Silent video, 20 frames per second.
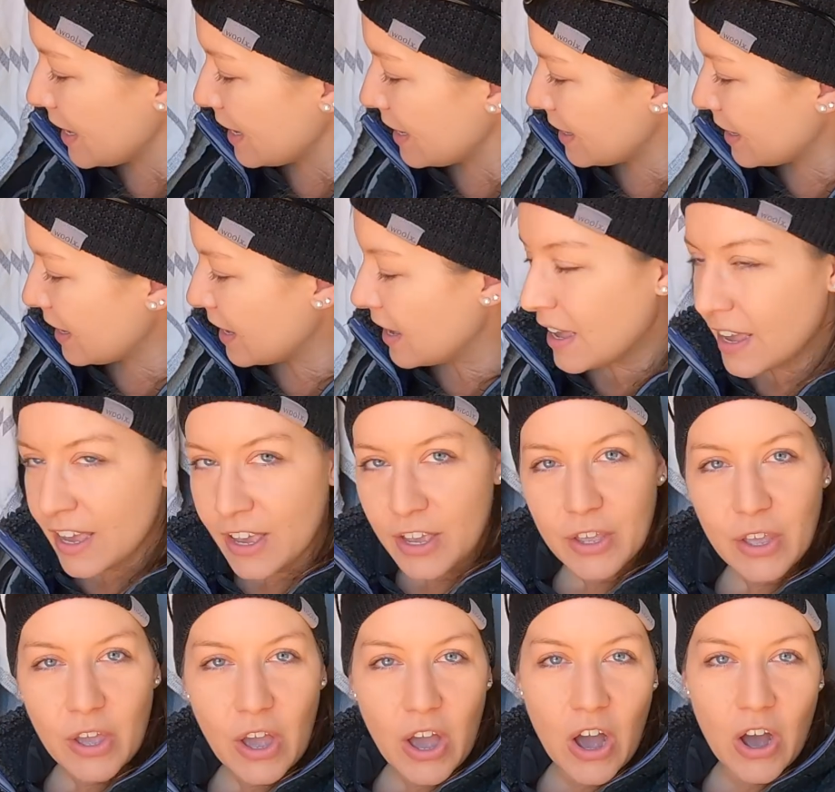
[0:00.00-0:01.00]
then
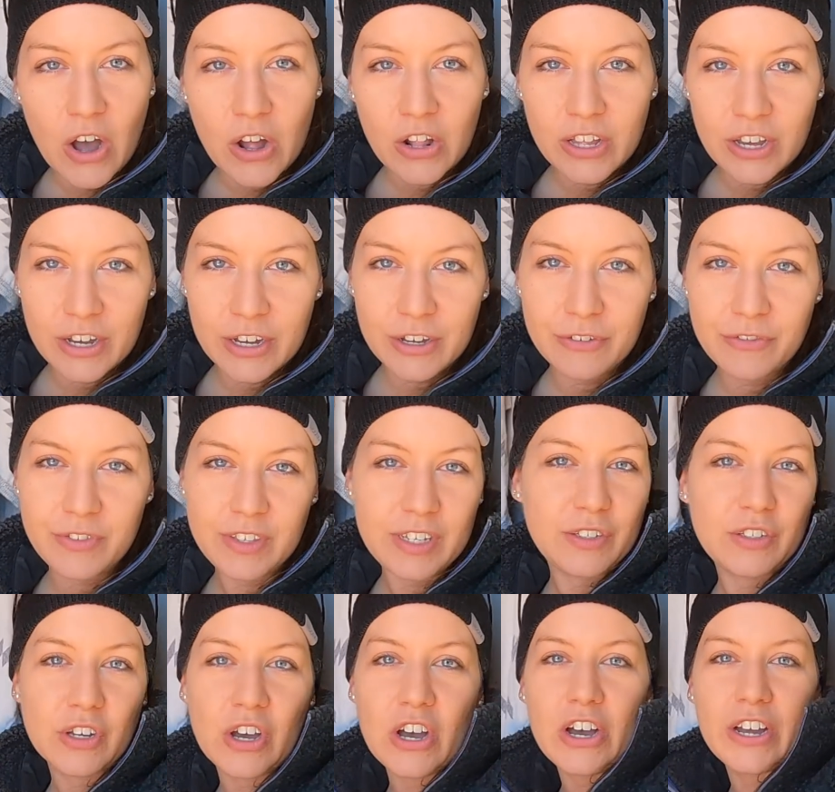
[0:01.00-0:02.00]
all of the
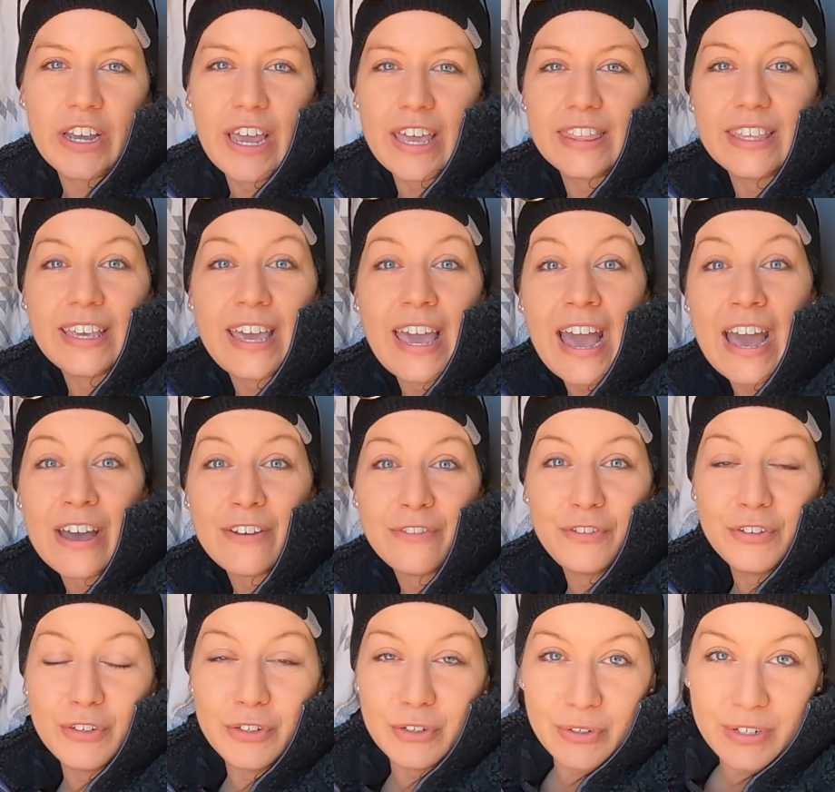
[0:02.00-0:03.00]
dog and the cat
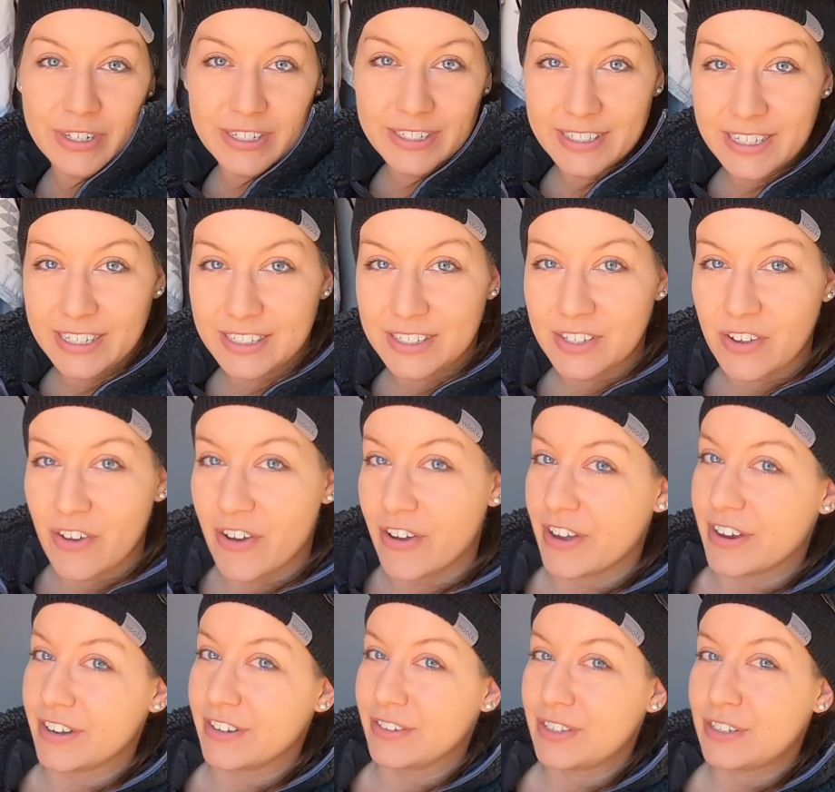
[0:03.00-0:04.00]
food sits
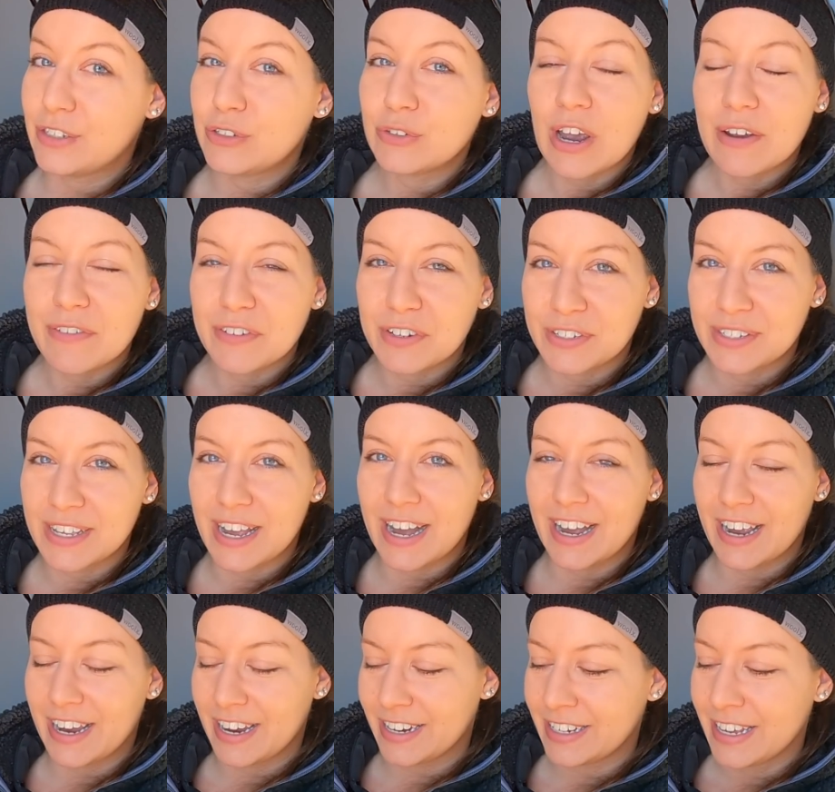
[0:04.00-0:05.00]
on the driver's
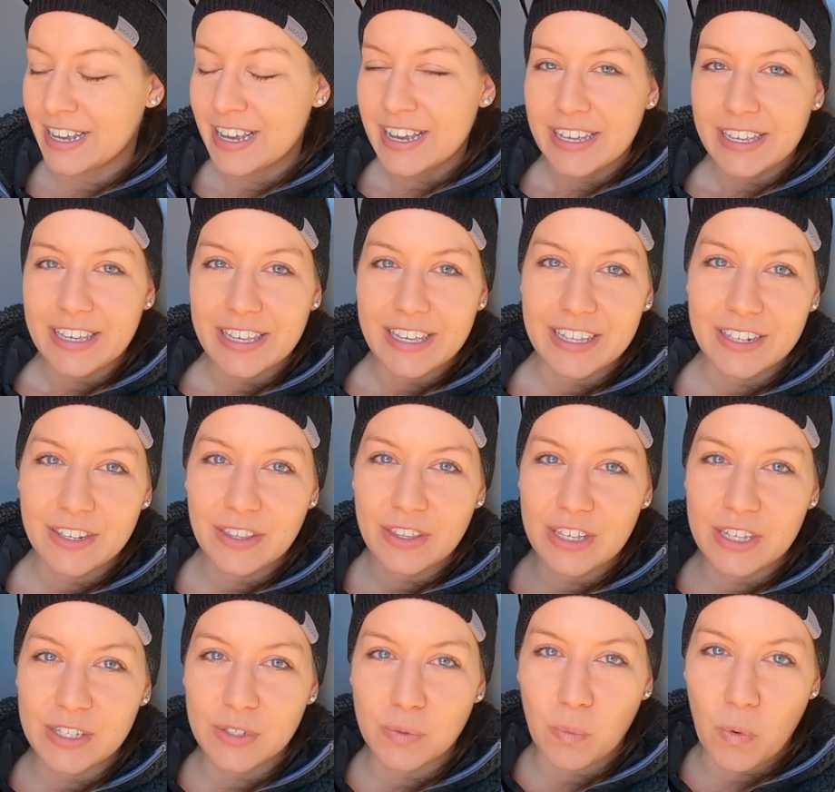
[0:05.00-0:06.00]
side in
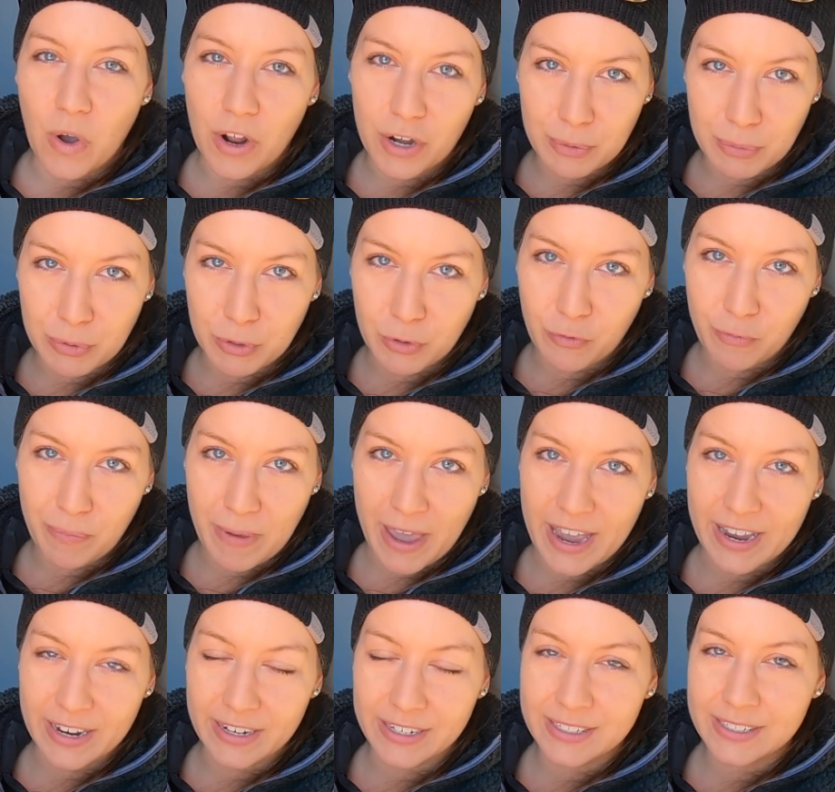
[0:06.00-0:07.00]
these waterproof
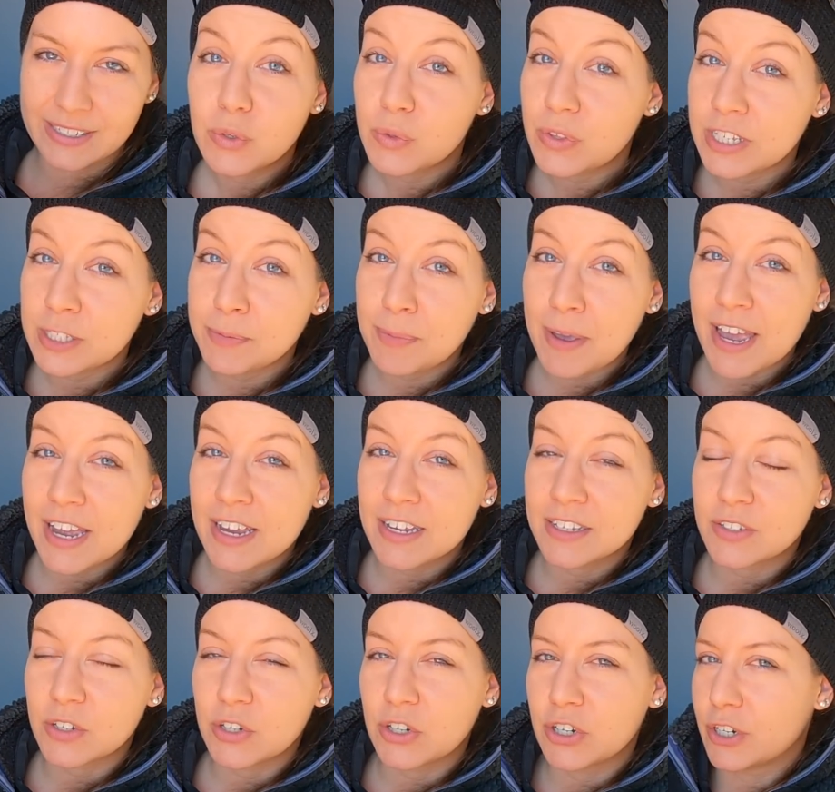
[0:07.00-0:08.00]
bags. So these
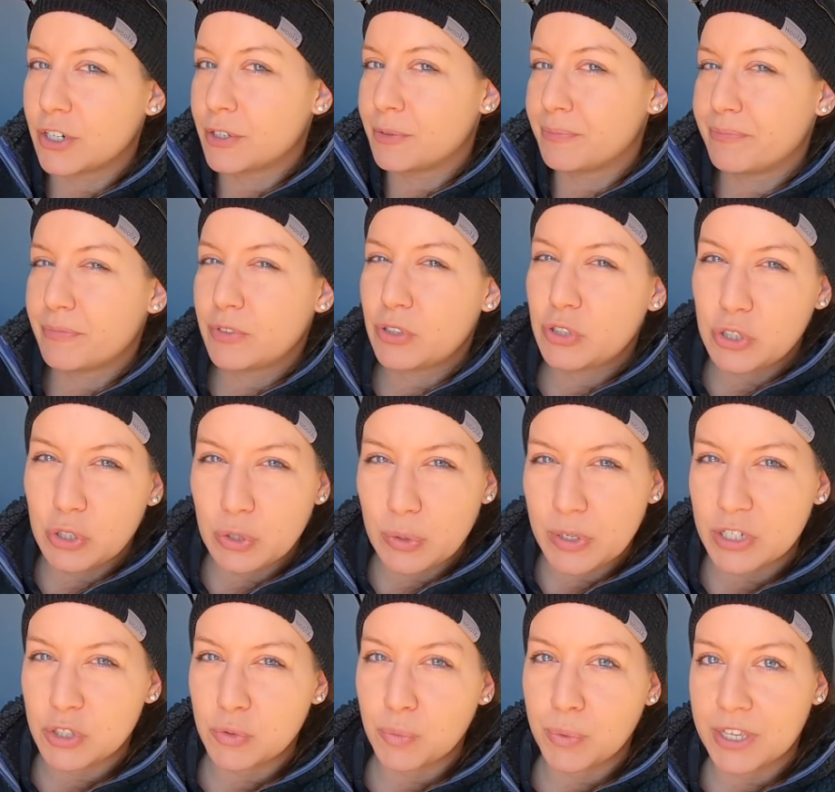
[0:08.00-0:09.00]
bags are
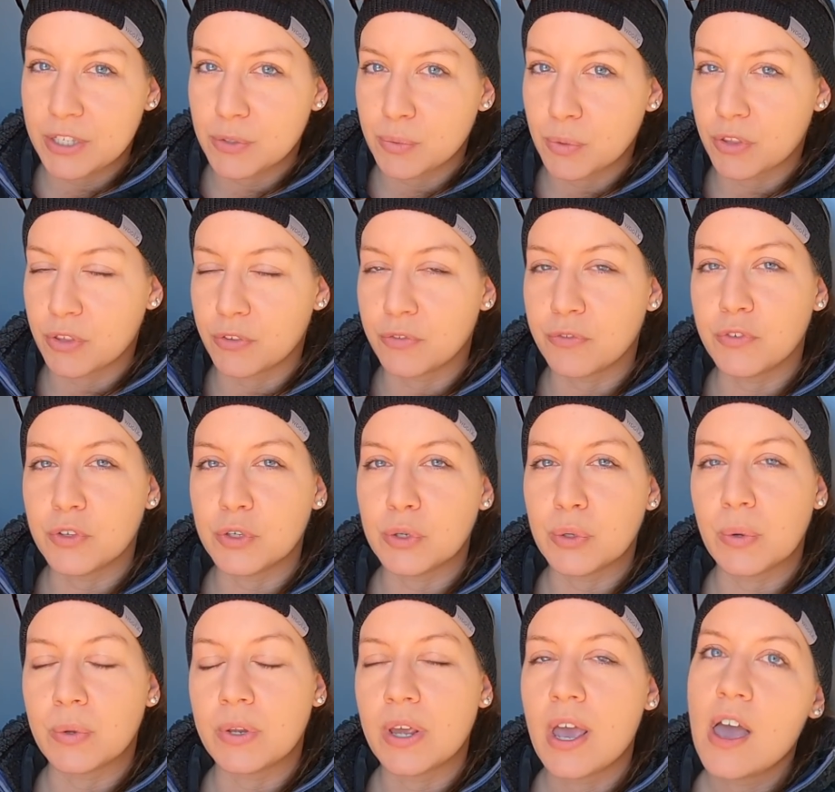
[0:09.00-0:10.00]
2-ish weeks worth of
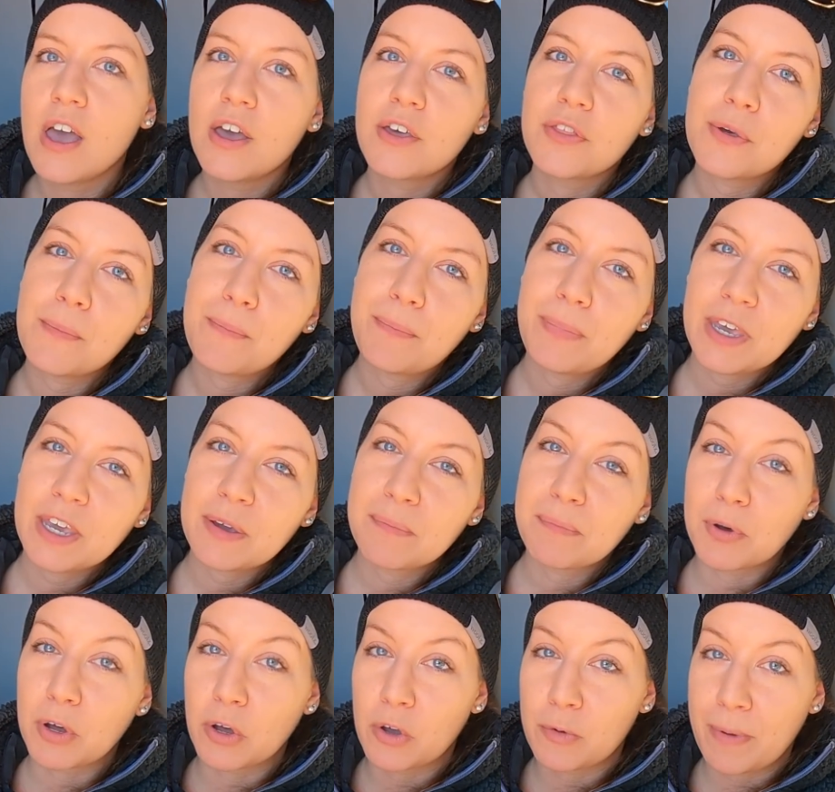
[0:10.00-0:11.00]
food. The
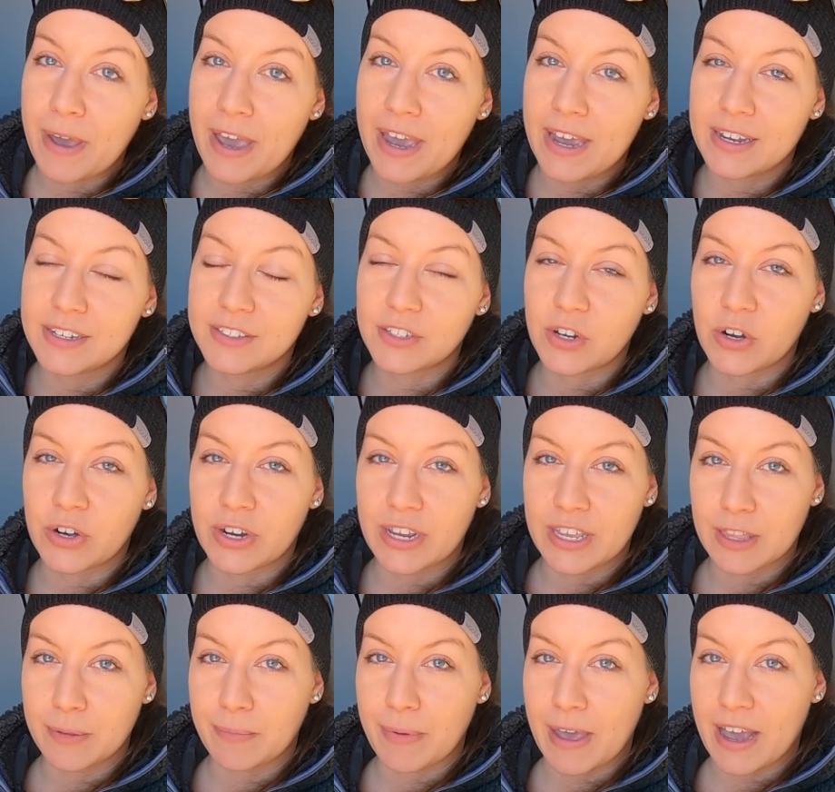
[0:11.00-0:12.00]
big bulk bags are
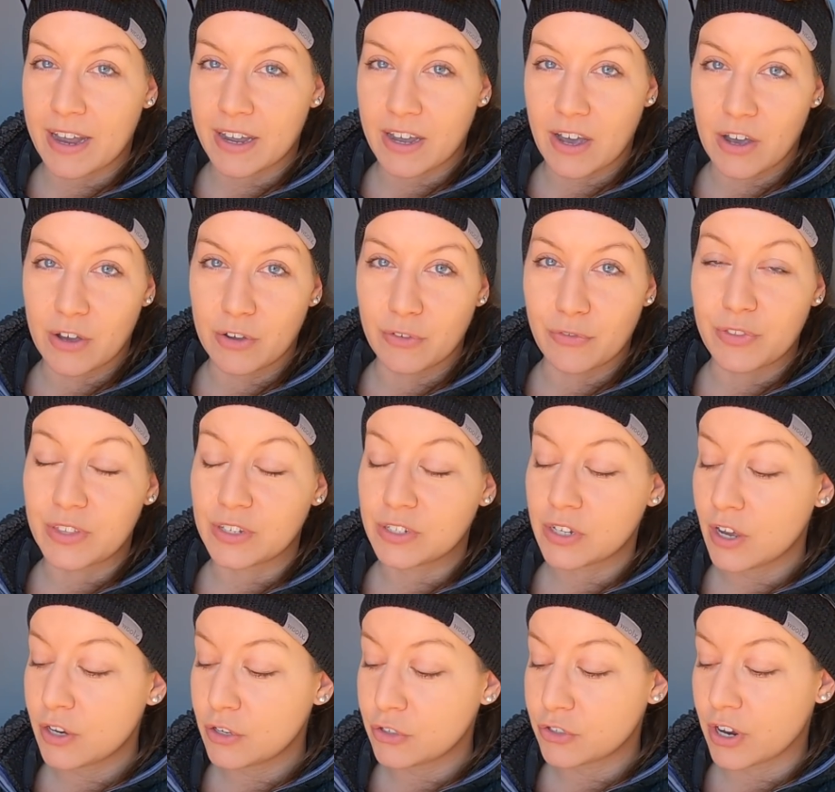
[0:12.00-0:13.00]
in the back of the
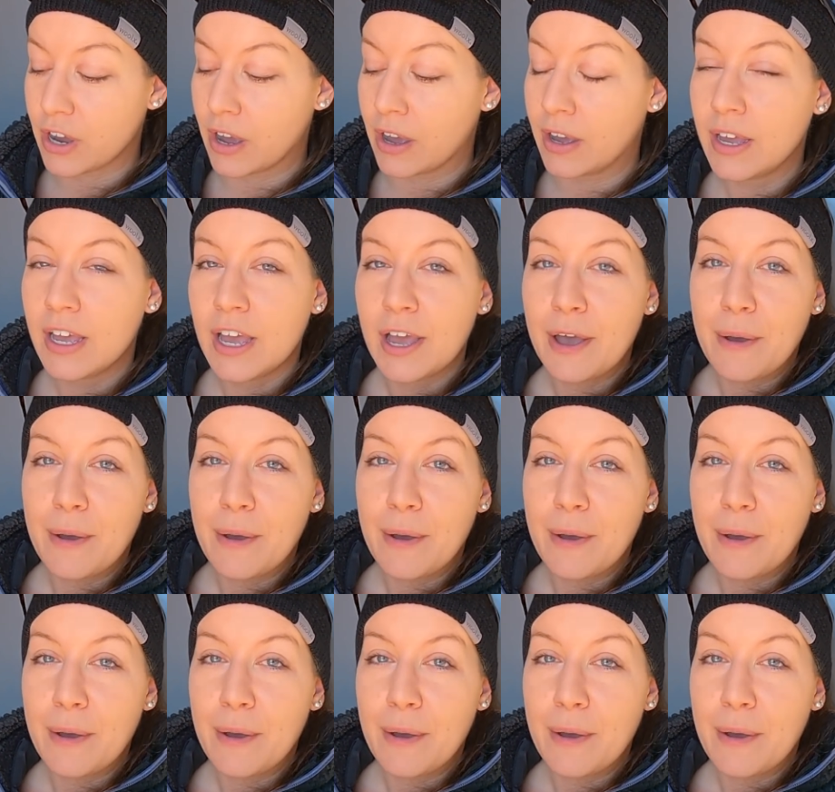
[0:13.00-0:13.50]
Tundra,